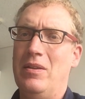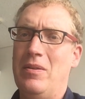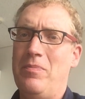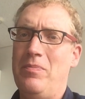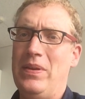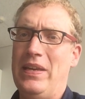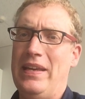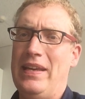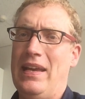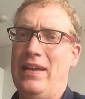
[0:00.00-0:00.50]

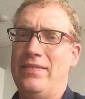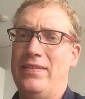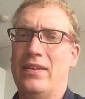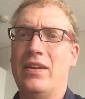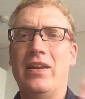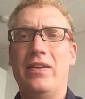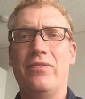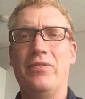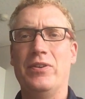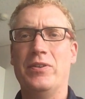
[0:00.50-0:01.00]
bit as a
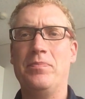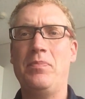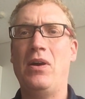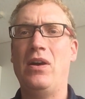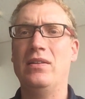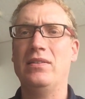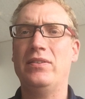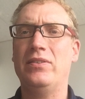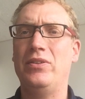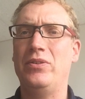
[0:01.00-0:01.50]
kind of
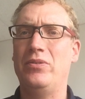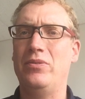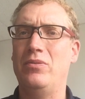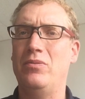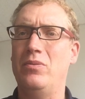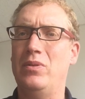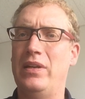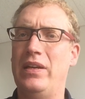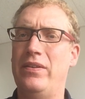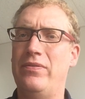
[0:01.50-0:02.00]
response to
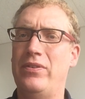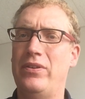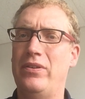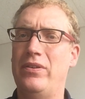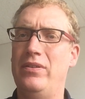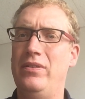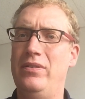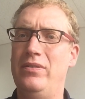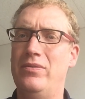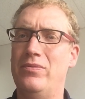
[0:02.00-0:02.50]

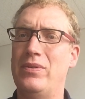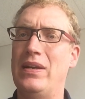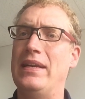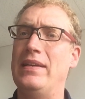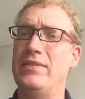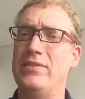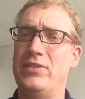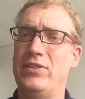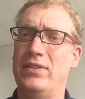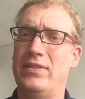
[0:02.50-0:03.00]
whatever red
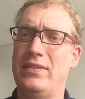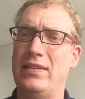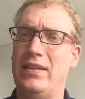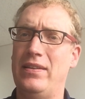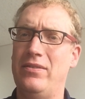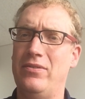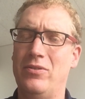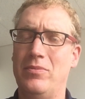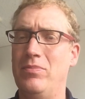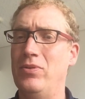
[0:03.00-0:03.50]
has just
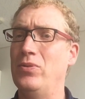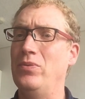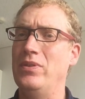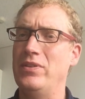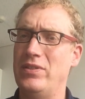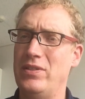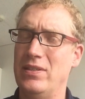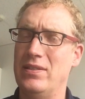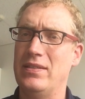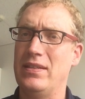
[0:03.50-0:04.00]
said or blue
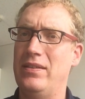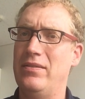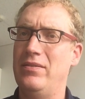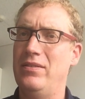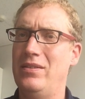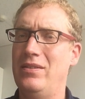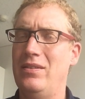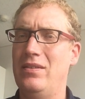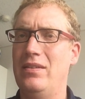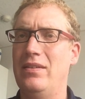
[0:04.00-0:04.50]
has just said,
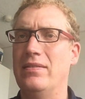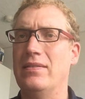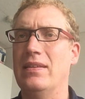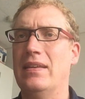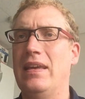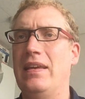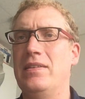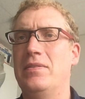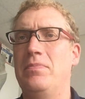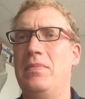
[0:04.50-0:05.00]
as the
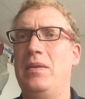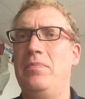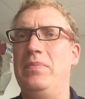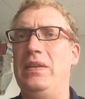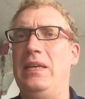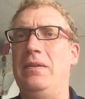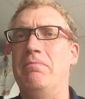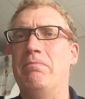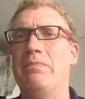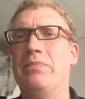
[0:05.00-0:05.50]
case may
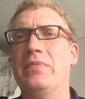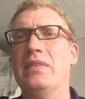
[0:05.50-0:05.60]
be.